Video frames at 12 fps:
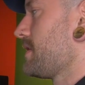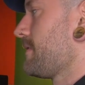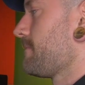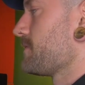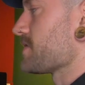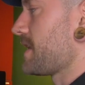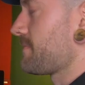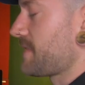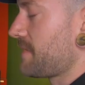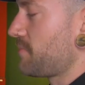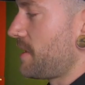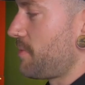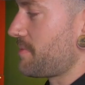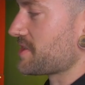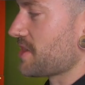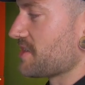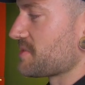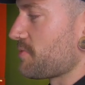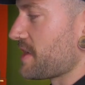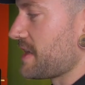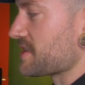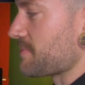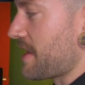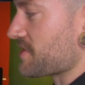So yeah, I'll probably start to bring in
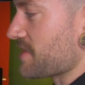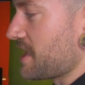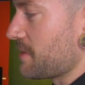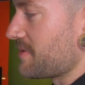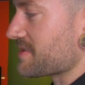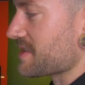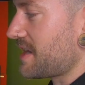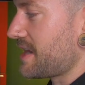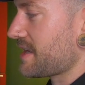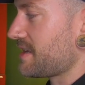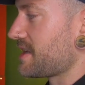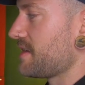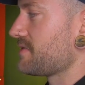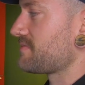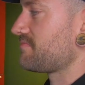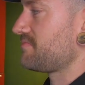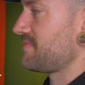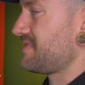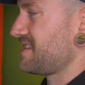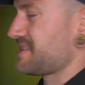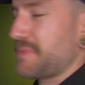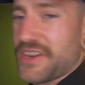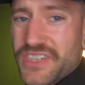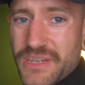some extra elements like, you know,
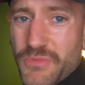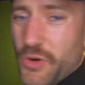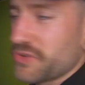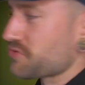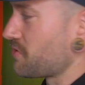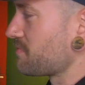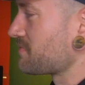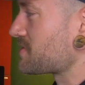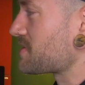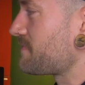especially more drums.